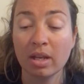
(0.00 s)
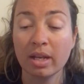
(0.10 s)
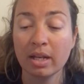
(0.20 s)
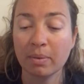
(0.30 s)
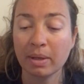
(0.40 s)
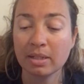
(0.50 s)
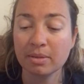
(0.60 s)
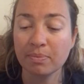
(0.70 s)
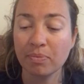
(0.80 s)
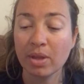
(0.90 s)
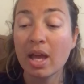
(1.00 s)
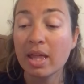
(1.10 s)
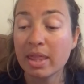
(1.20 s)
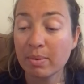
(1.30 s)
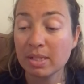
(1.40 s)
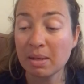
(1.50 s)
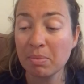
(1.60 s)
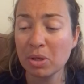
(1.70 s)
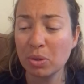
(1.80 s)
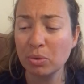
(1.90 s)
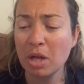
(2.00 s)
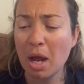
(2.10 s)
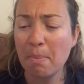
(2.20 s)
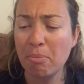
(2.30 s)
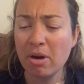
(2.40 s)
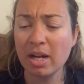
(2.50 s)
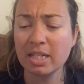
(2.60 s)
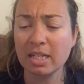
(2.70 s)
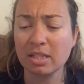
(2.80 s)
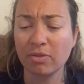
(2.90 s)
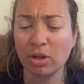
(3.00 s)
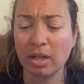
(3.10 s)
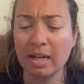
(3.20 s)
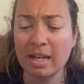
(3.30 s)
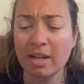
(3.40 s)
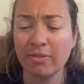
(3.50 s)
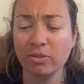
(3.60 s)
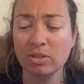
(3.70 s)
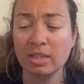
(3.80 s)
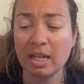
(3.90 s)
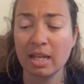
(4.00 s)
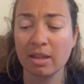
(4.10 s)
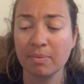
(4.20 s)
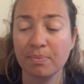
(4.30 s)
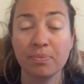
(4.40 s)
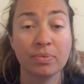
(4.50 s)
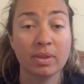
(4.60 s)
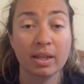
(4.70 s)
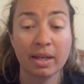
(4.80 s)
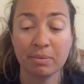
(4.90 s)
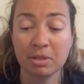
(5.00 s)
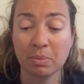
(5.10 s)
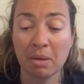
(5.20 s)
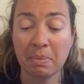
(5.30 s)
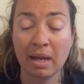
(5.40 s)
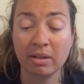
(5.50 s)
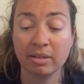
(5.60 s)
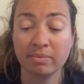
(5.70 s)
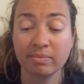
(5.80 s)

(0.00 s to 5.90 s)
In it went. There was something called Brilladent for cleaning false teeth. It was a white powder.